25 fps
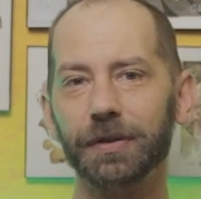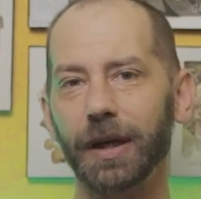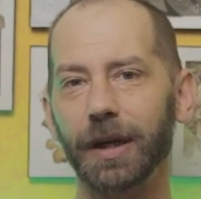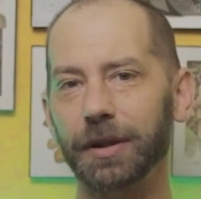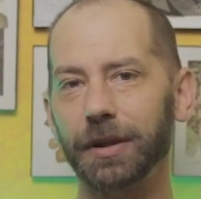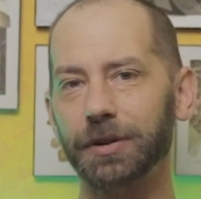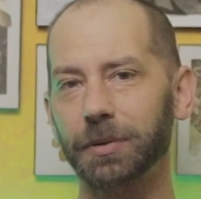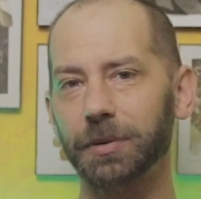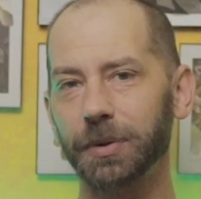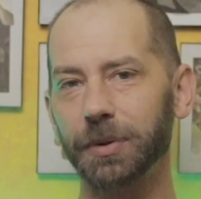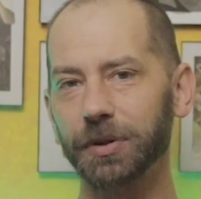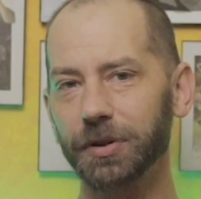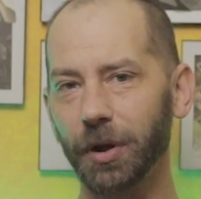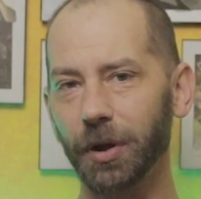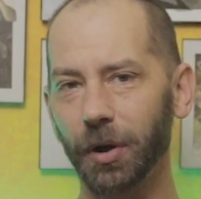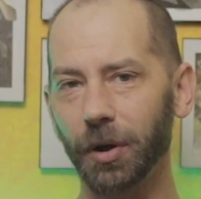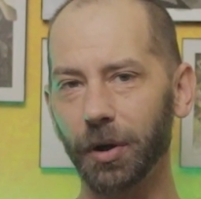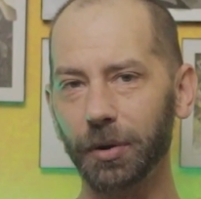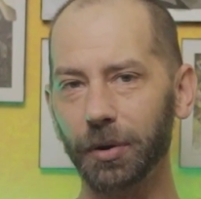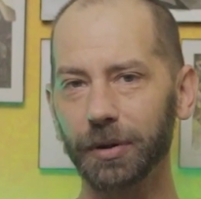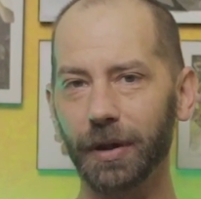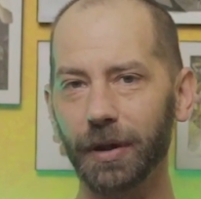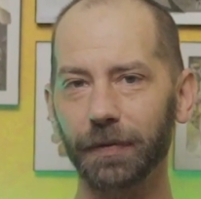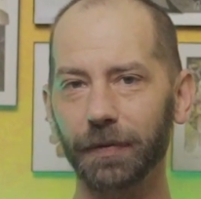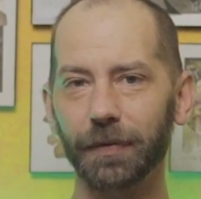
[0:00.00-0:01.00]
As a
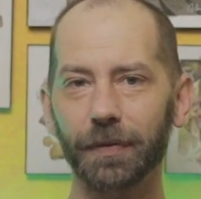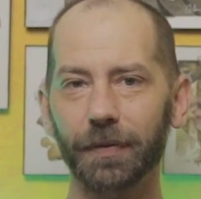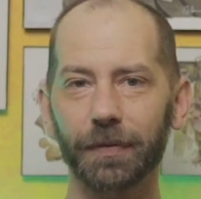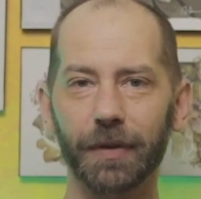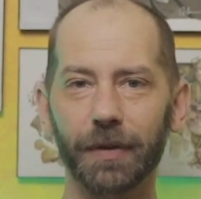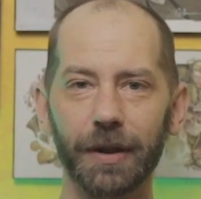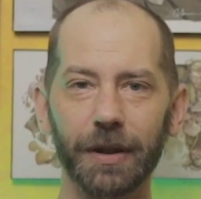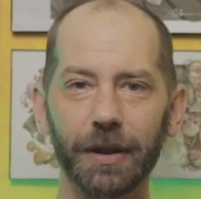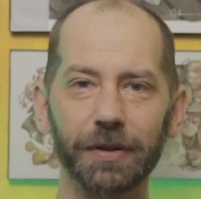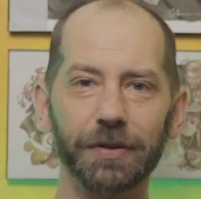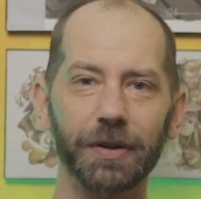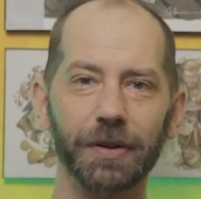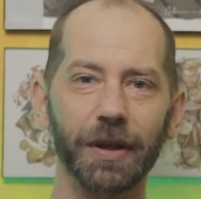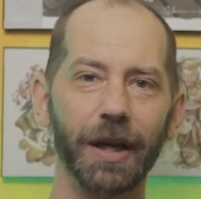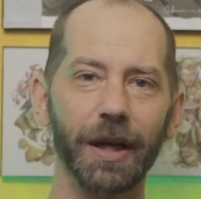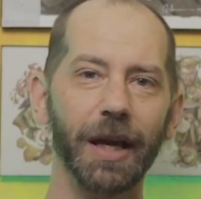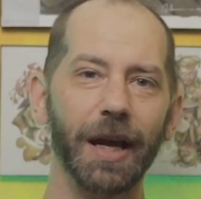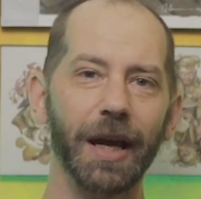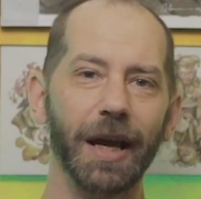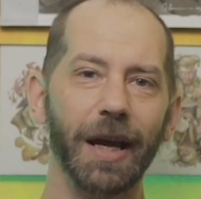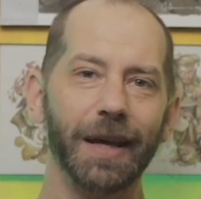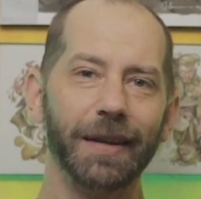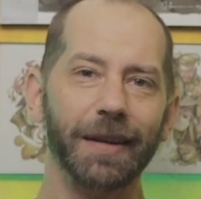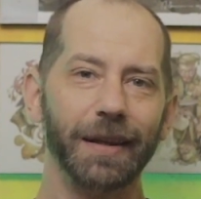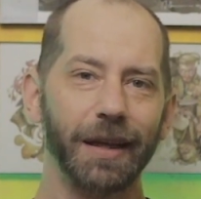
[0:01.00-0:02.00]
result of this,
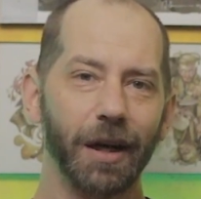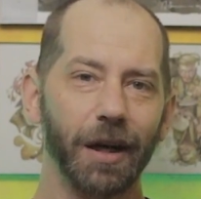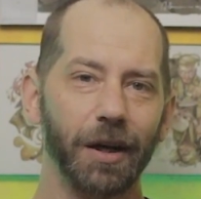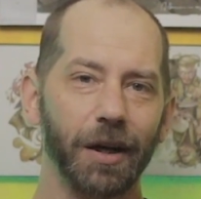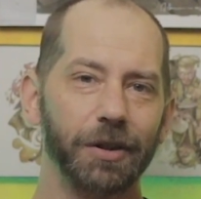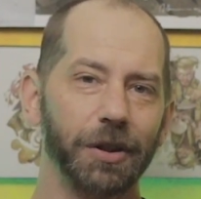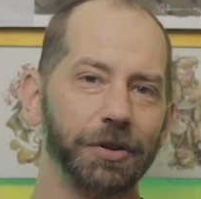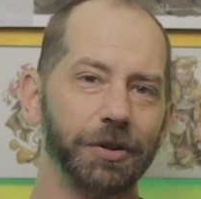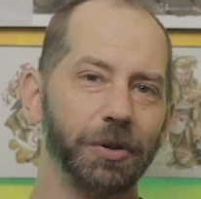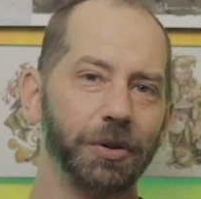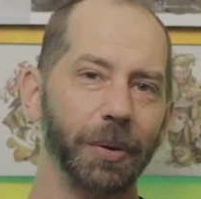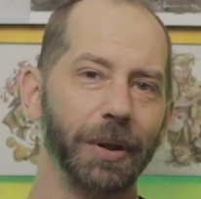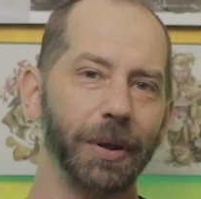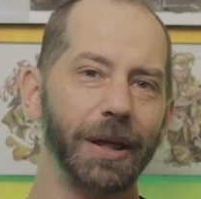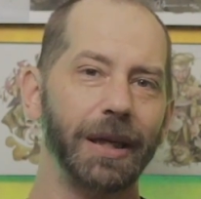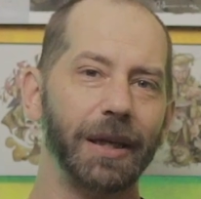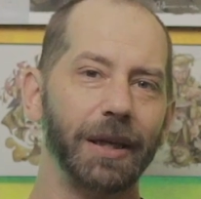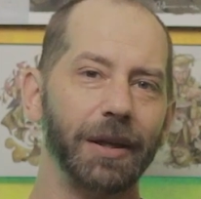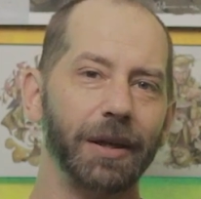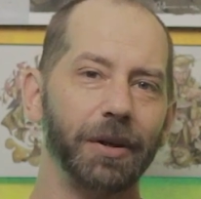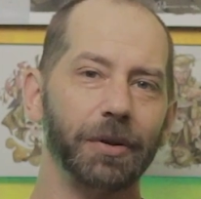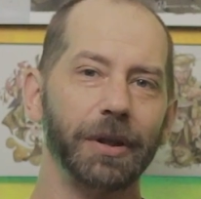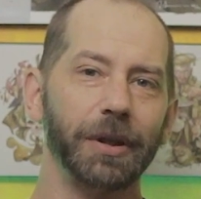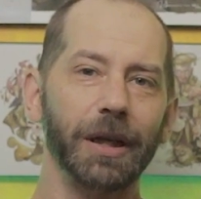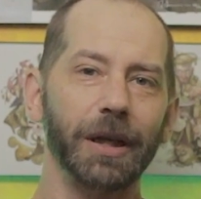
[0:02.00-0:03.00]
the character is only
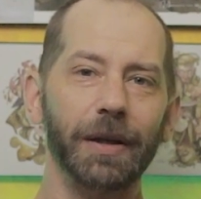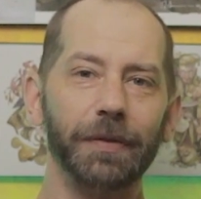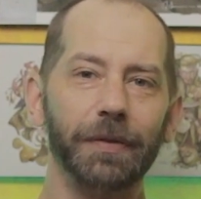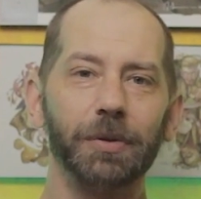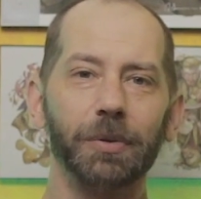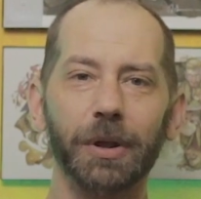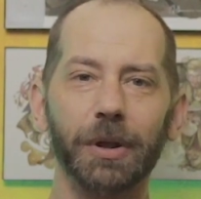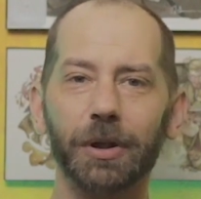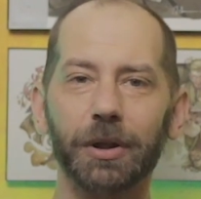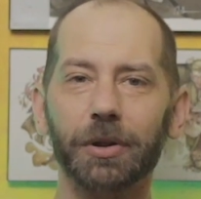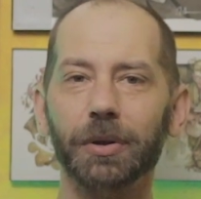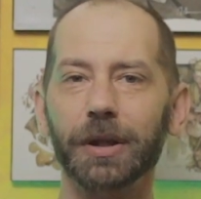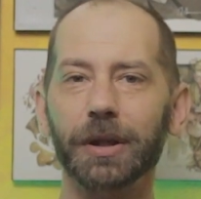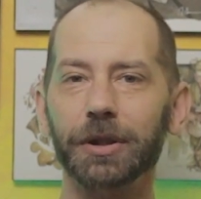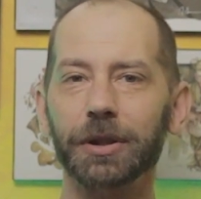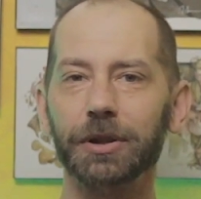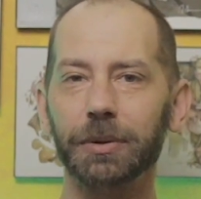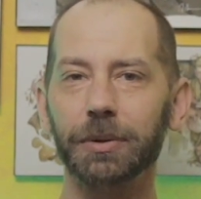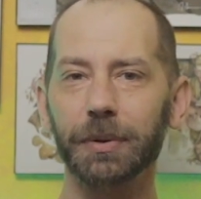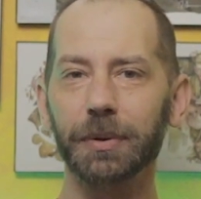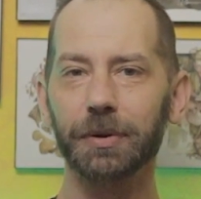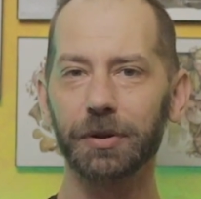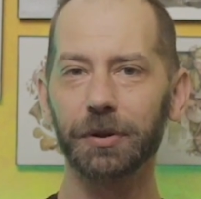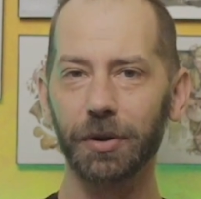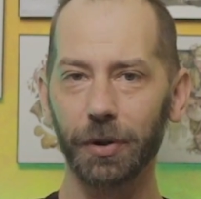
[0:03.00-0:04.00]
killed if the critical
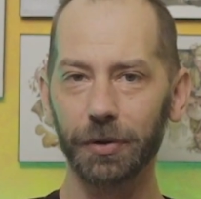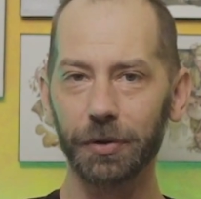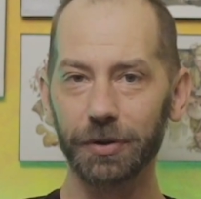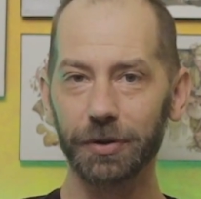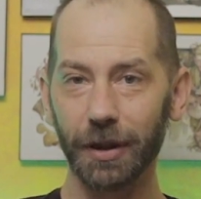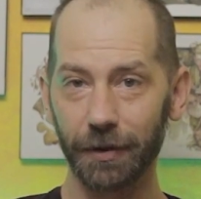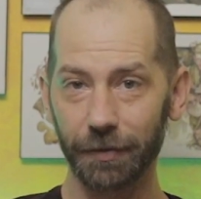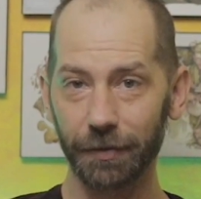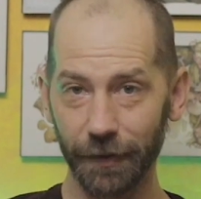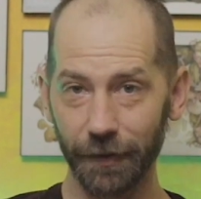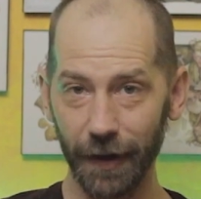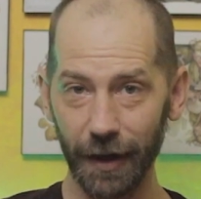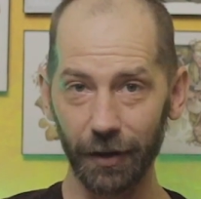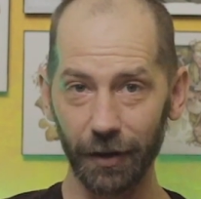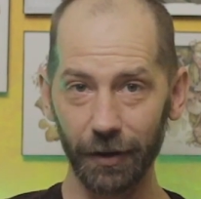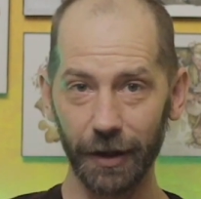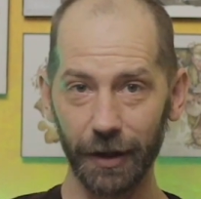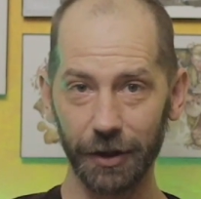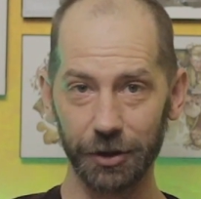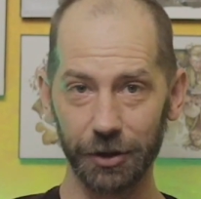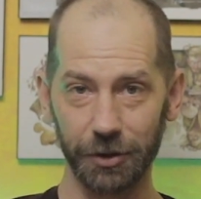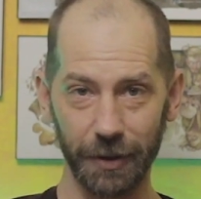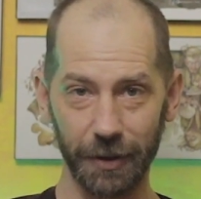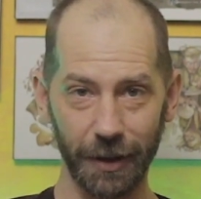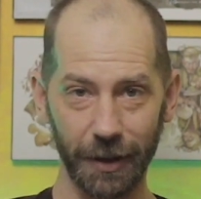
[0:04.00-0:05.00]
injury results in a fatal
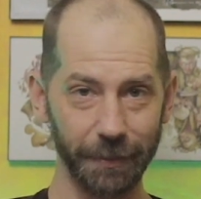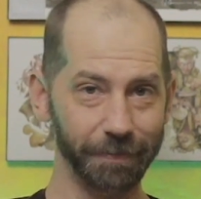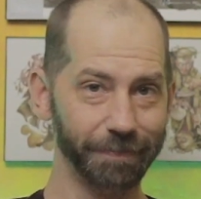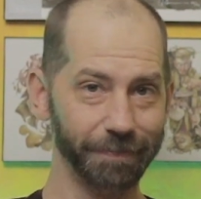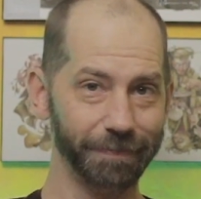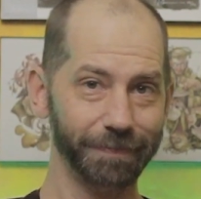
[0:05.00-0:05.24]
injury.